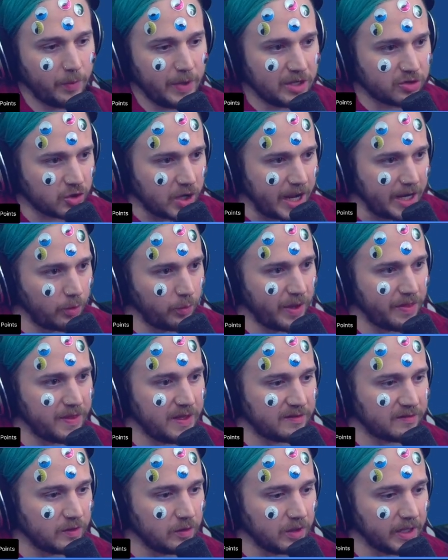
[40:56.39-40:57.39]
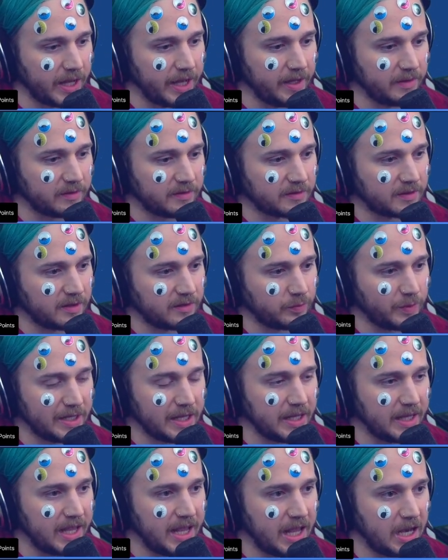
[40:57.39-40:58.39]
we try to win these 2 lanes because we
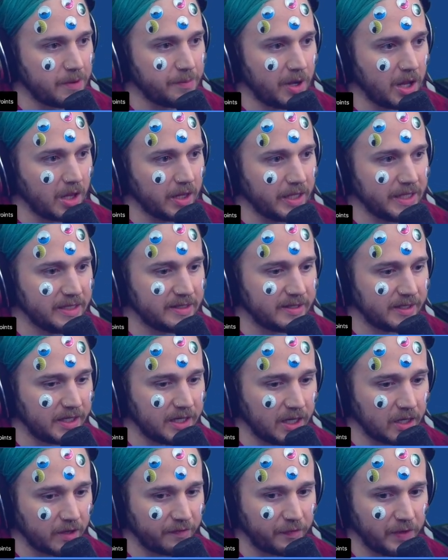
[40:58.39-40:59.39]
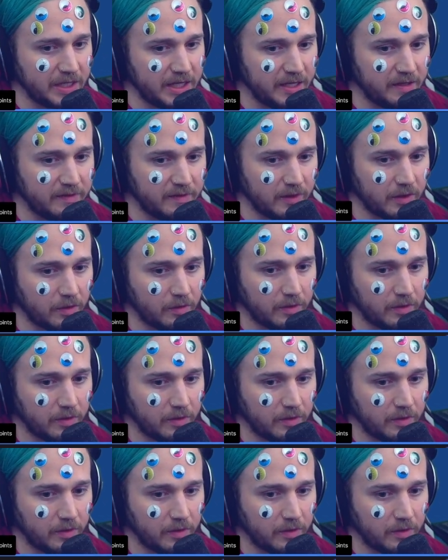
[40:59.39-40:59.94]
can cannonball into here if we need to.